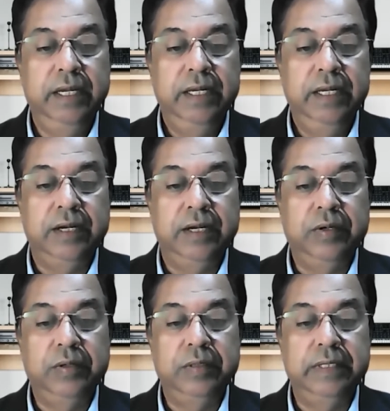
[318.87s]

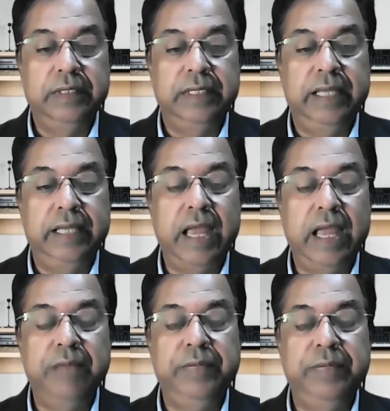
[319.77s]
Now, there
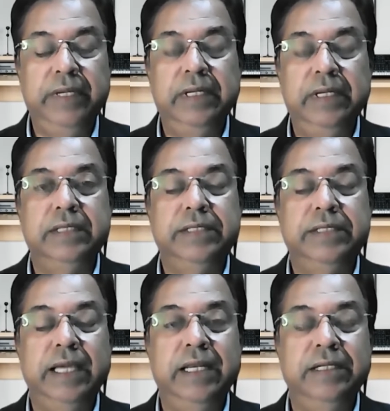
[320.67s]
have been
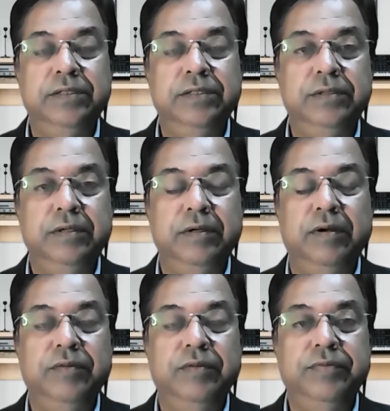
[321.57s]
challenge
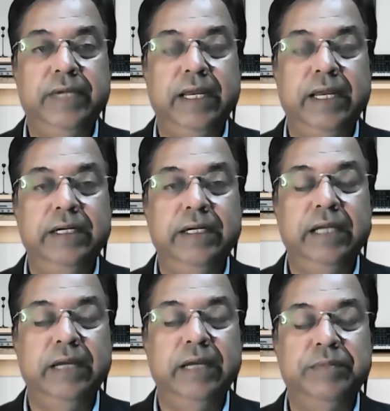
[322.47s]
of credit
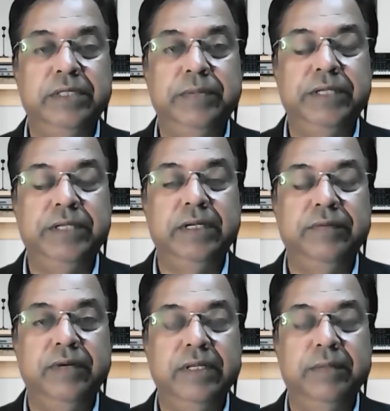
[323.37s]
gap, especially
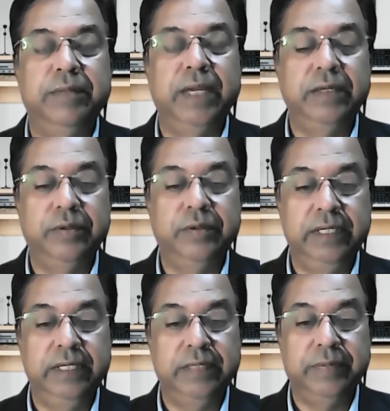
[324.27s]
for the micro
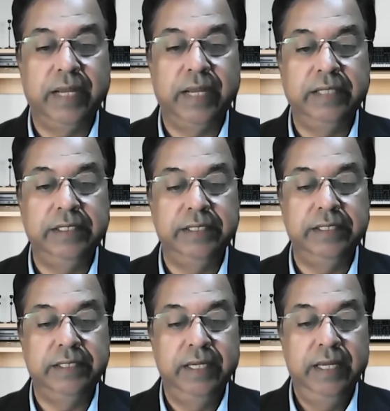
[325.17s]

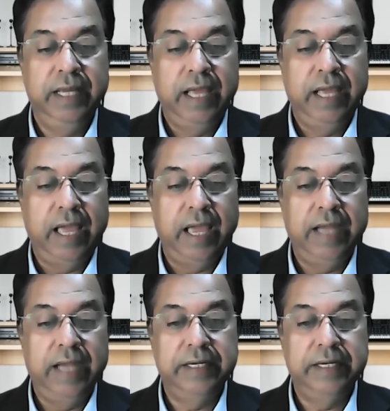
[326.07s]
enterprises.
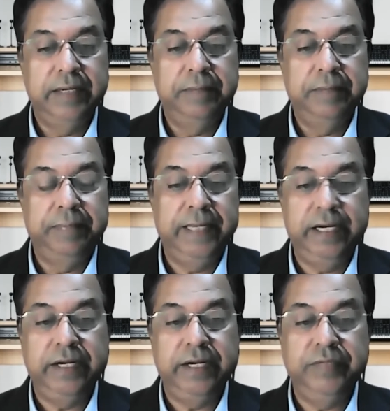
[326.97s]
And the
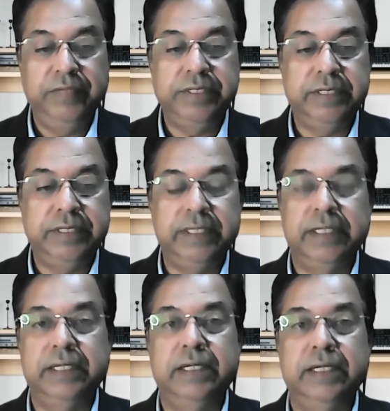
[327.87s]
data which
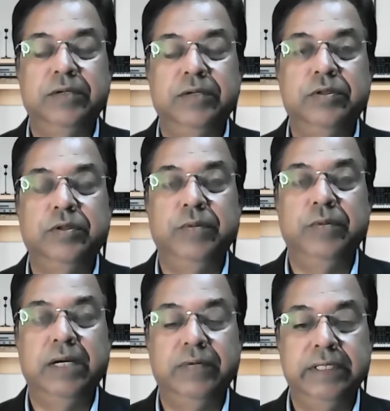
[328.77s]
Dr.
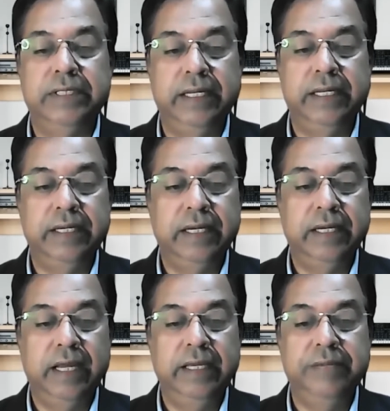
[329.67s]
Kumar was sharing,
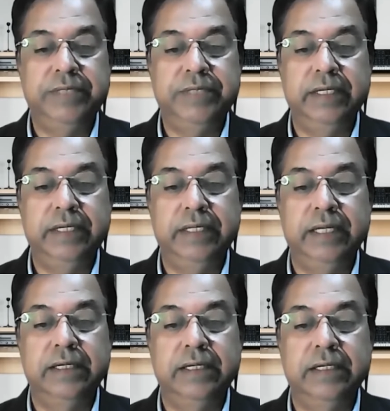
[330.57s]
IFC,
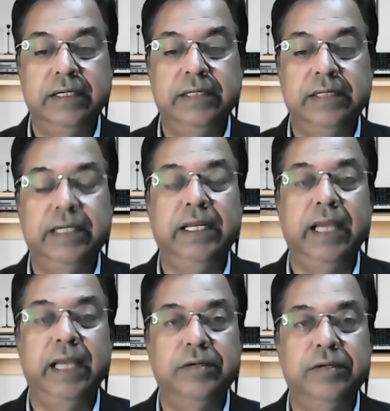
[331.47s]
that 30
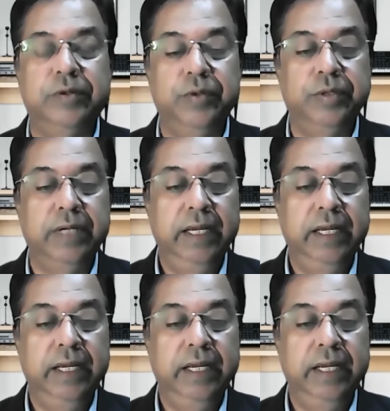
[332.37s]
lakh crore